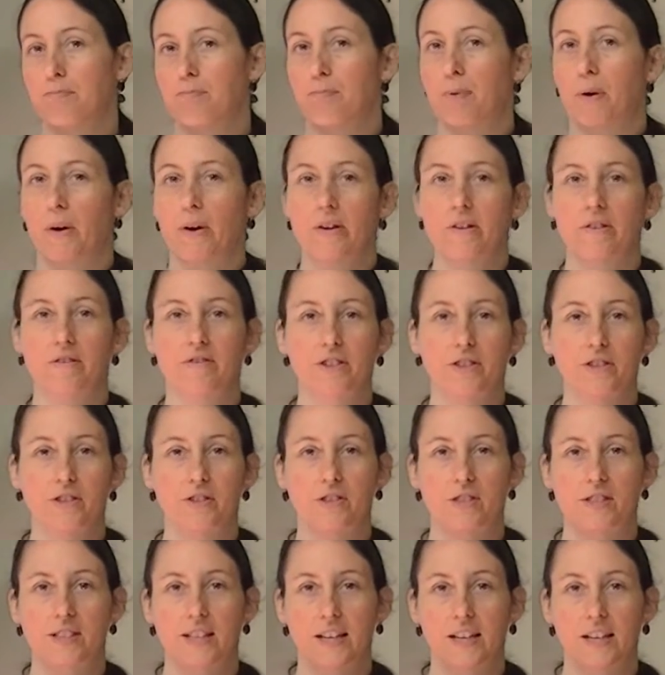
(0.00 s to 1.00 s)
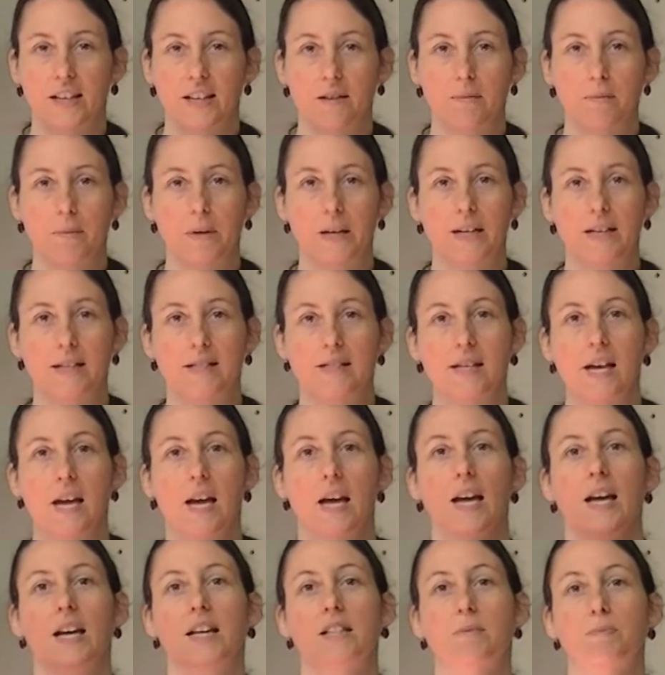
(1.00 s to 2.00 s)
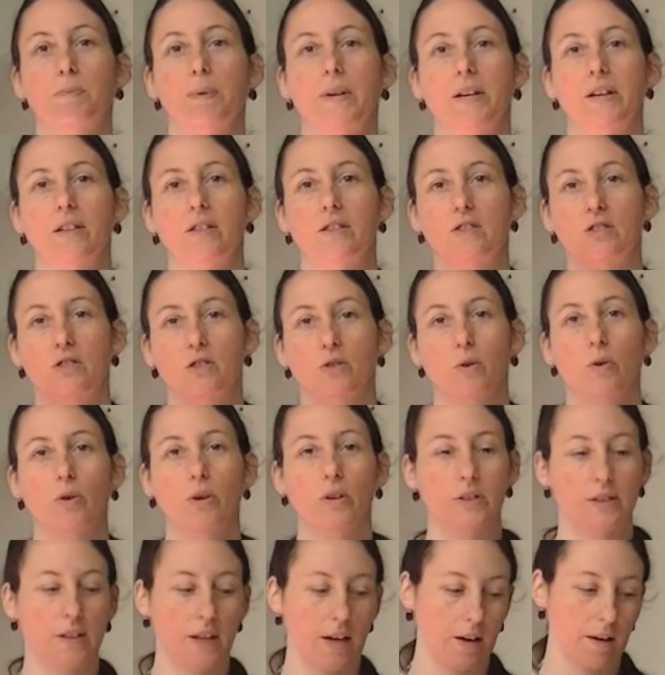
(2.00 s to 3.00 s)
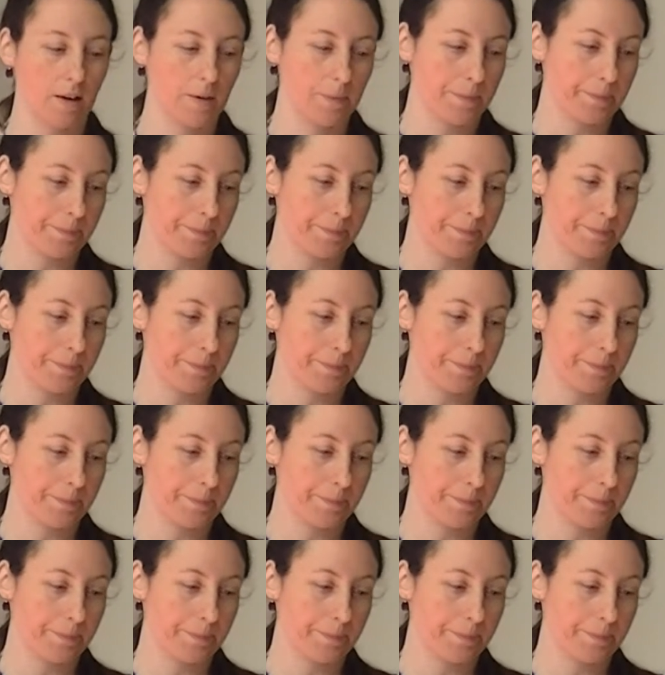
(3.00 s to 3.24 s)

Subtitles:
part of your skin because it's being stored there.